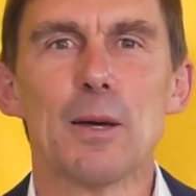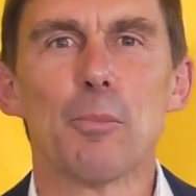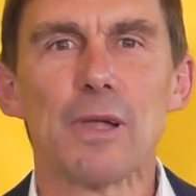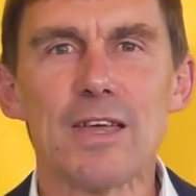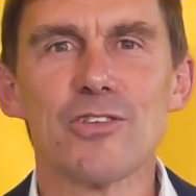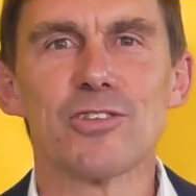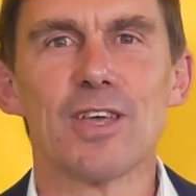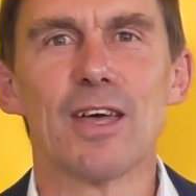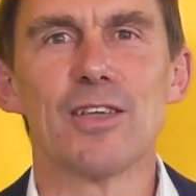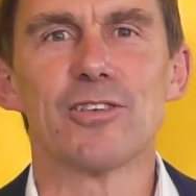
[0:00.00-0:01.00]
Please
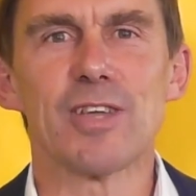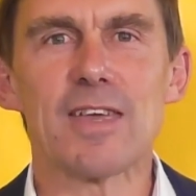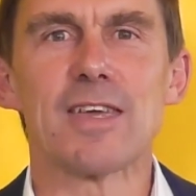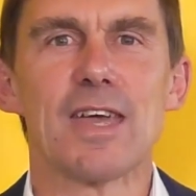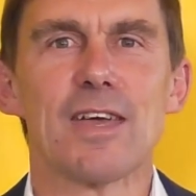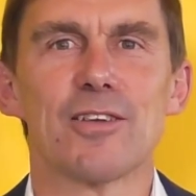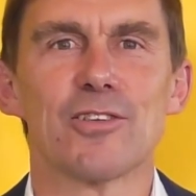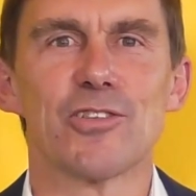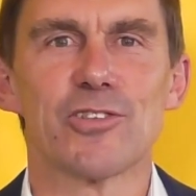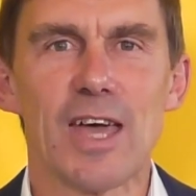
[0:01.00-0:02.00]
take care
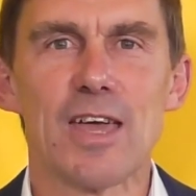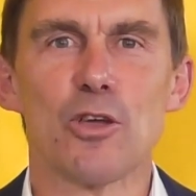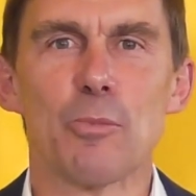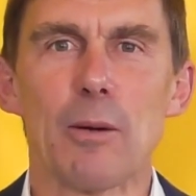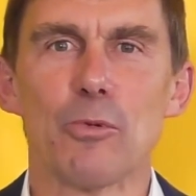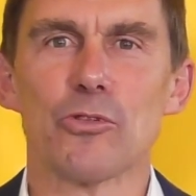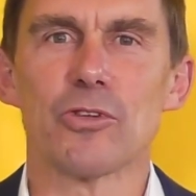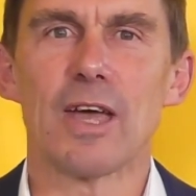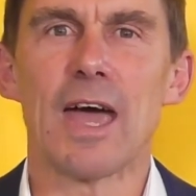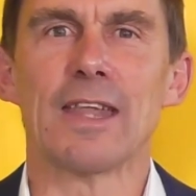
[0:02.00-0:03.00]
to stay in your bubbles
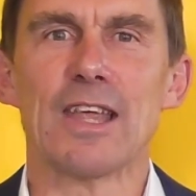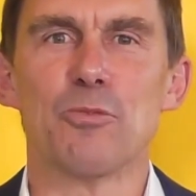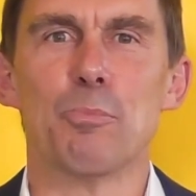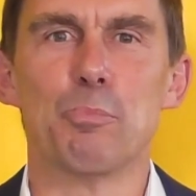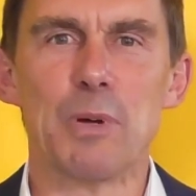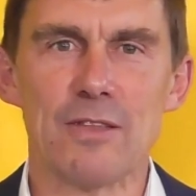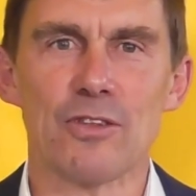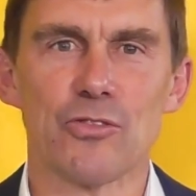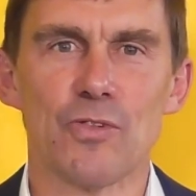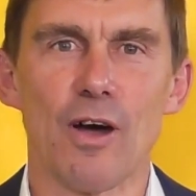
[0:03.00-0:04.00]
and let's beat
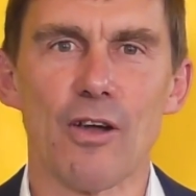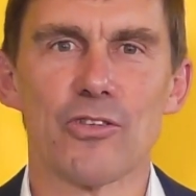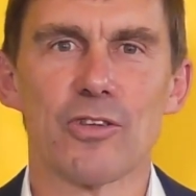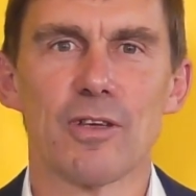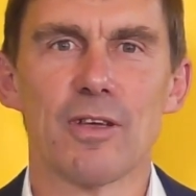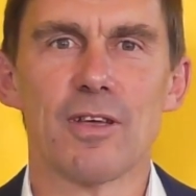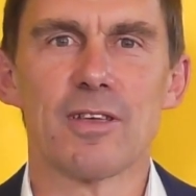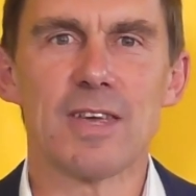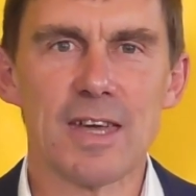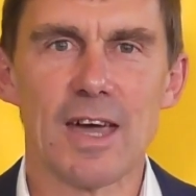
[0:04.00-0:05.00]
this virus.
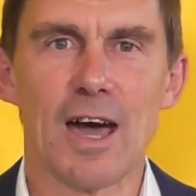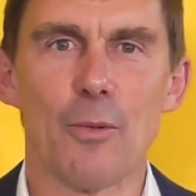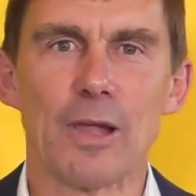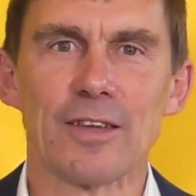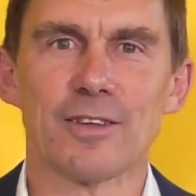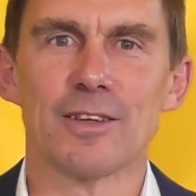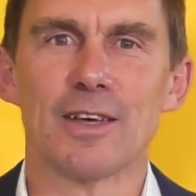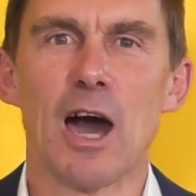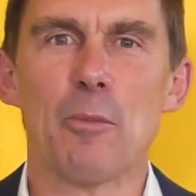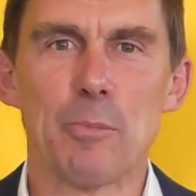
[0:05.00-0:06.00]
Kia kaha Wellington.
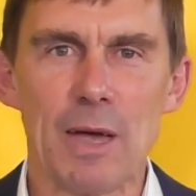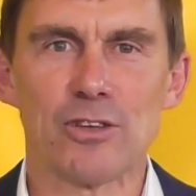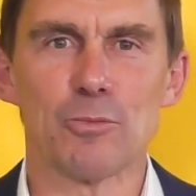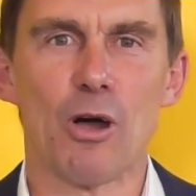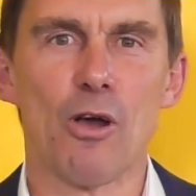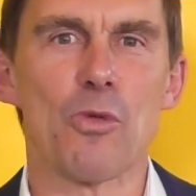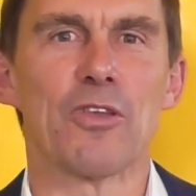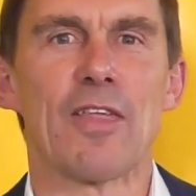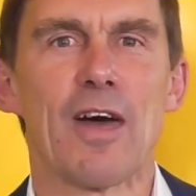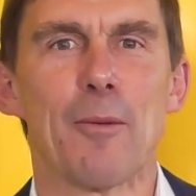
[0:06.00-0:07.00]
I'll be back tomorrow with
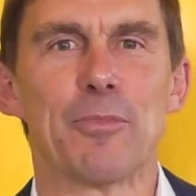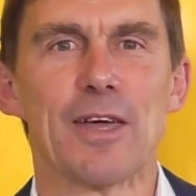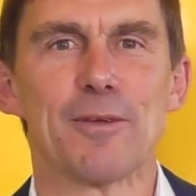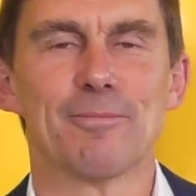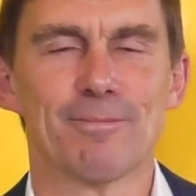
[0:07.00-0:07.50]
another update.